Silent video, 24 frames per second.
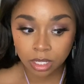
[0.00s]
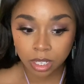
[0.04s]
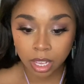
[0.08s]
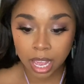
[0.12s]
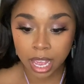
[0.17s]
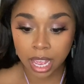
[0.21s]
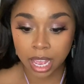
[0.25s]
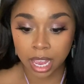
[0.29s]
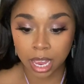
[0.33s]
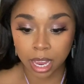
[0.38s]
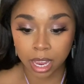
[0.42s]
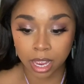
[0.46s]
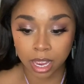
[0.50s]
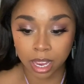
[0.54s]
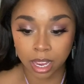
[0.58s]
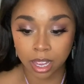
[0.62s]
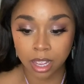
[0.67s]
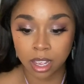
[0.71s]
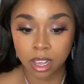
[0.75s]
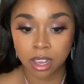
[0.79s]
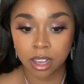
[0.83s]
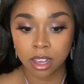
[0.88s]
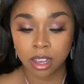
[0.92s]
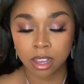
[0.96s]
a
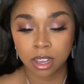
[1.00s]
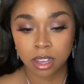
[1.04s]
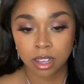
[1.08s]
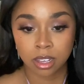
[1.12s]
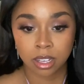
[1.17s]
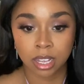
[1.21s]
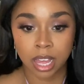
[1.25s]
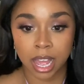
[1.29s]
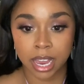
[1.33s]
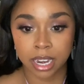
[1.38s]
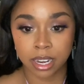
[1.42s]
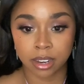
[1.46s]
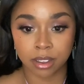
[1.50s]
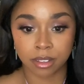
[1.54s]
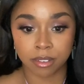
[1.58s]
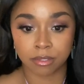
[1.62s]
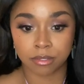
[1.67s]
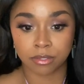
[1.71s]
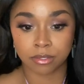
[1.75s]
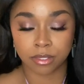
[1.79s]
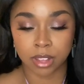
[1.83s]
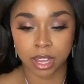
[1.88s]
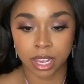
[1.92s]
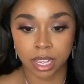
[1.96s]
kind of
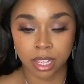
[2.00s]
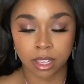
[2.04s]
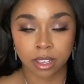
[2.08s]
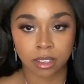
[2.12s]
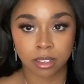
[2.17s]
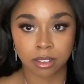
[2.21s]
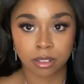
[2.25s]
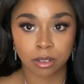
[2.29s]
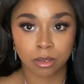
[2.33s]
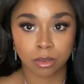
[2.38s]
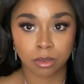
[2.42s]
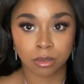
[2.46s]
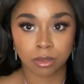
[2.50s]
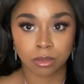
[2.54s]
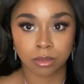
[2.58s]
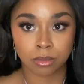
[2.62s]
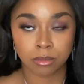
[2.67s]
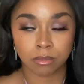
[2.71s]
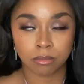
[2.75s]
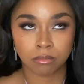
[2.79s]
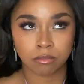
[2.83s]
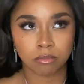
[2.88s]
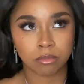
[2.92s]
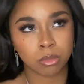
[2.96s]
like,
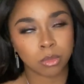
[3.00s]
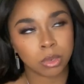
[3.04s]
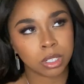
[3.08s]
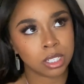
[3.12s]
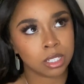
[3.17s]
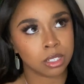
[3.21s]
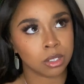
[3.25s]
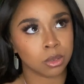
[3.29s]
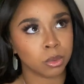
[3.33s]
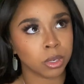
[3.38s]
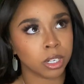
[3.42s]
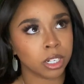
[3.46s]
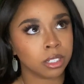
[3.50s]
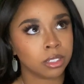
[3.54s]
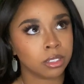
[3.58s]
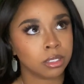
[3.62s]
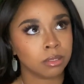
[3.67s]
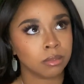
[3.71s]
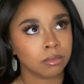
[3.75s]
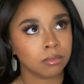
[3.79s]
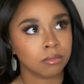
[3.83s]
what's the word?